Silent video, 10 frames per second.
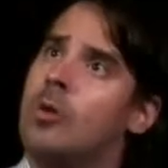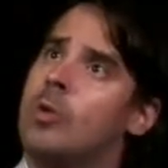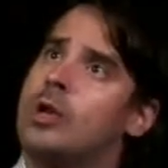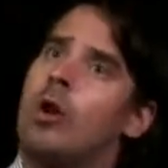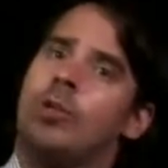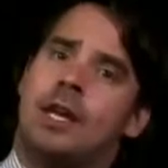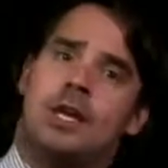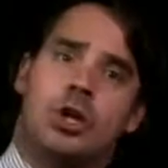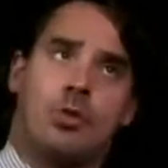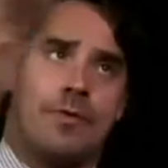We know the
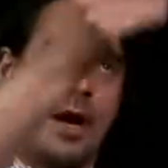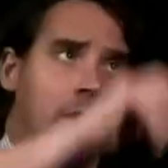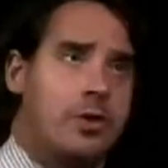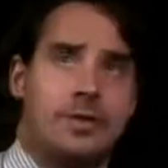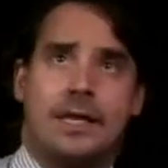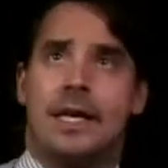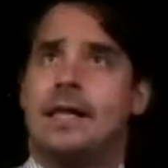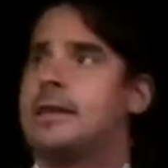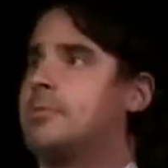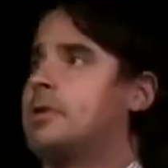initial values
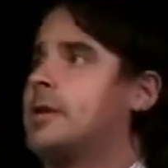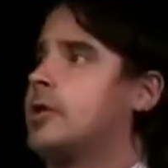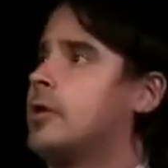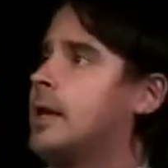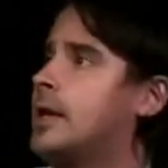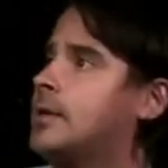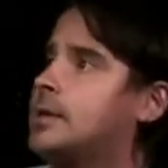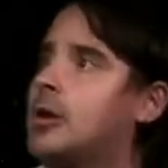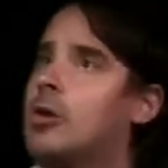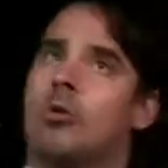in this particular case,
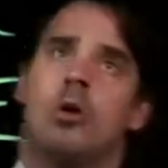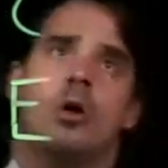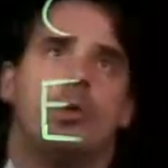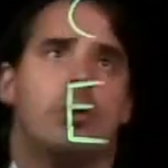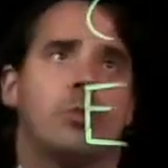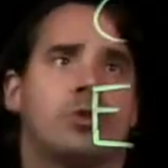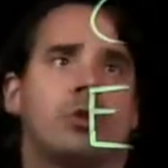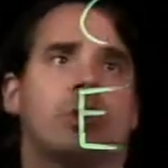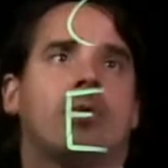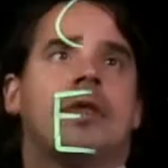so we know that we're
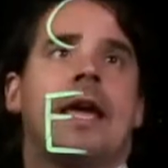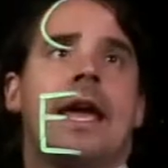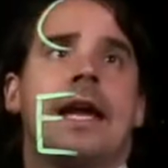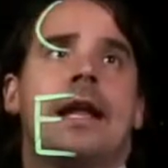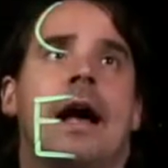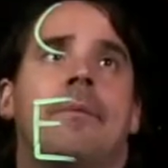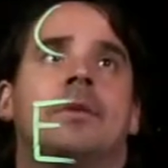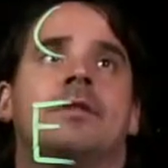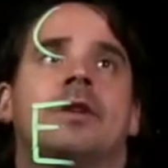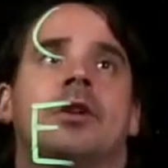starting with 8
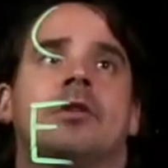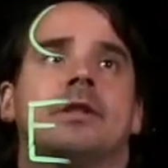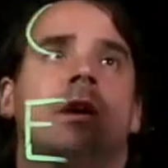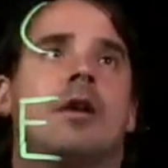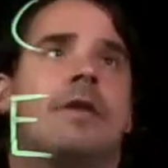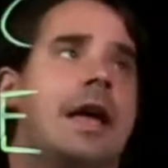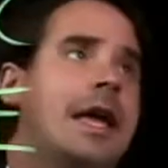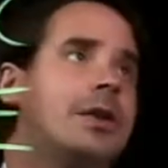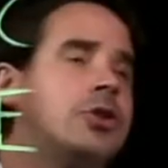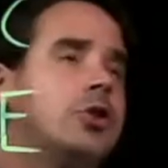atmospheres of
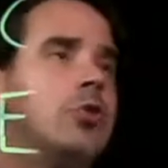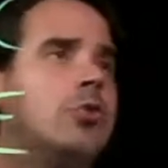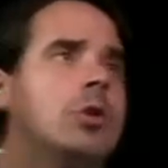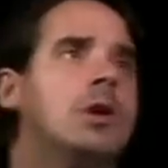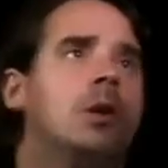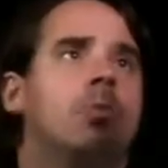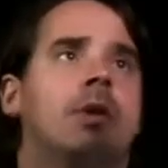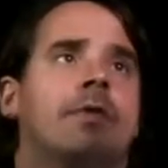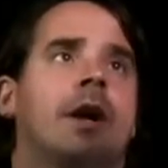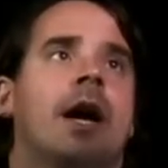N2,
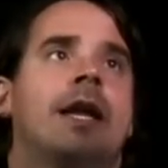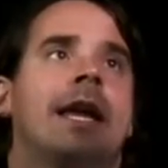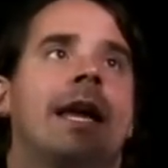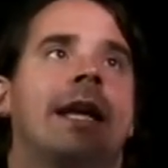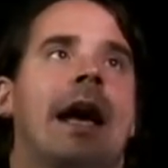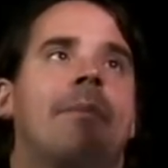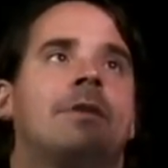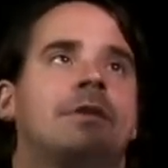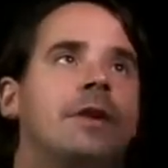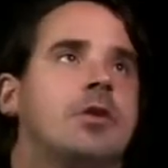we've got 8
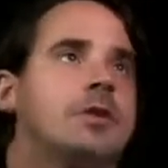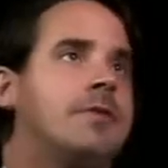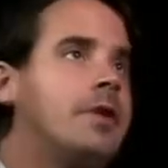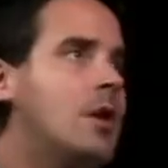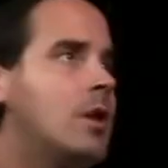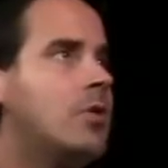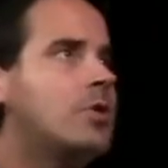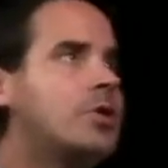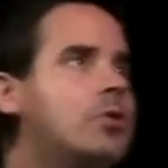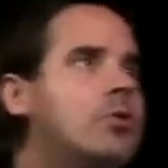atmospheres of
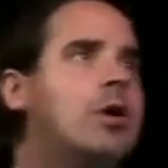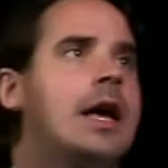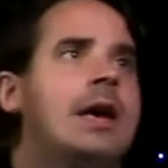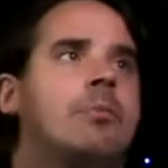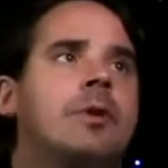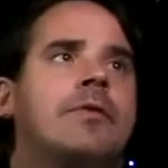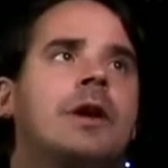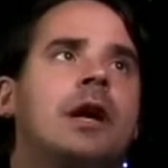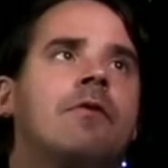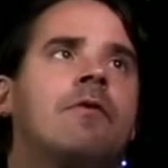O2, and we've
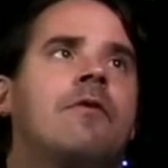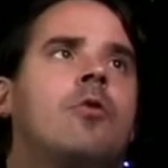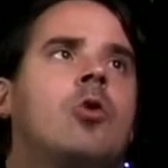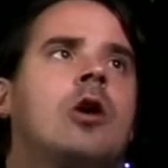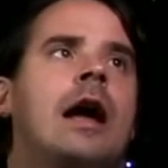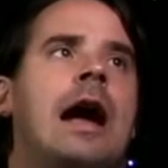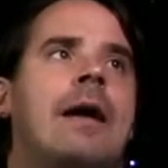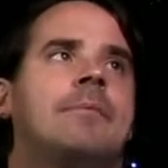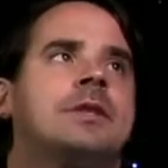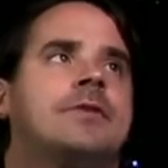got 4
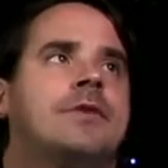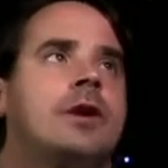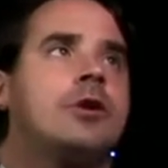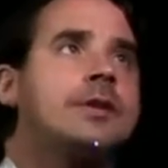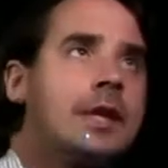atmospheres